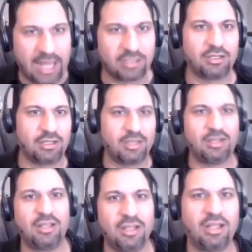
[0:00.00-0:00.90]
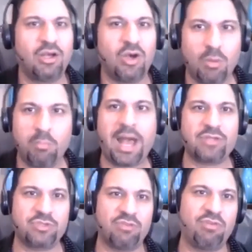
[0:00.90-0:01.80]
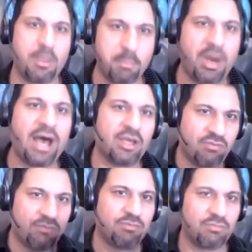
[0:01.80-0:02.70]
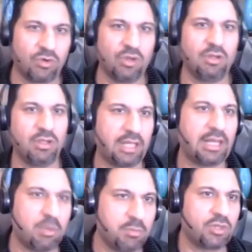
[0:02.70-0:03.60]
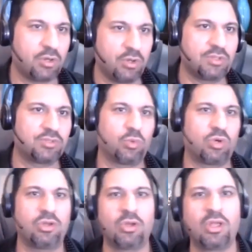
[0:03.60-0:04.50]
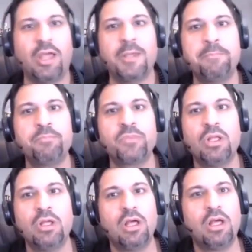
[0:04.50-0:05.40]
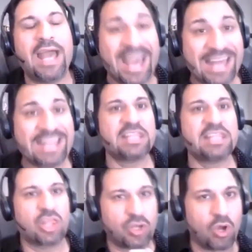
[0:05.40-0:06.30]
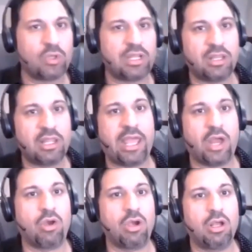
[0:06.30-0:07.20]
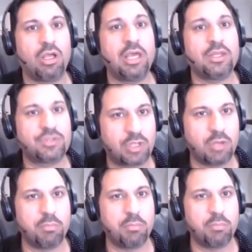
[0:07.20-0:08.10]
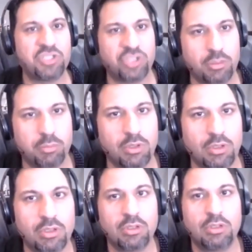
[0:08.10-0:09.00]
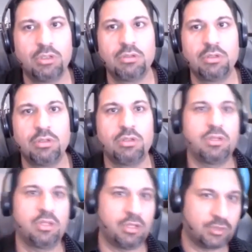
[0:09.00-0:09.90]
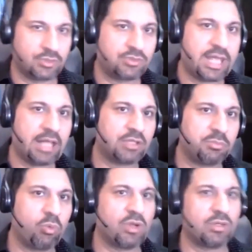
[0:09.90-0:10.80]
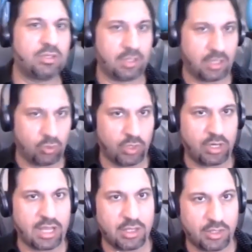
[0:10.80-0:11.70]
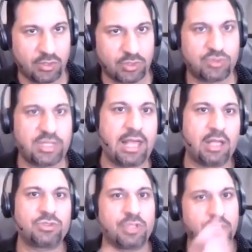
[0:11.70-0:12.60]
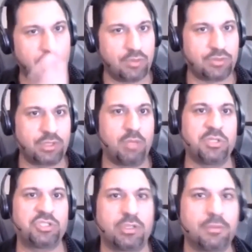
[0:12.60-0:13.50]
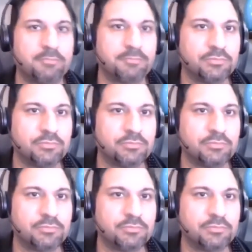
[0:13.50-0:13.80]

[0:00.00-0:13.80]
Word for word: that ONPASSIVE empire for allow me throw this word okay anything thrown in there it is commissionable there's a sales where the, where uh, there's a sales there's a commission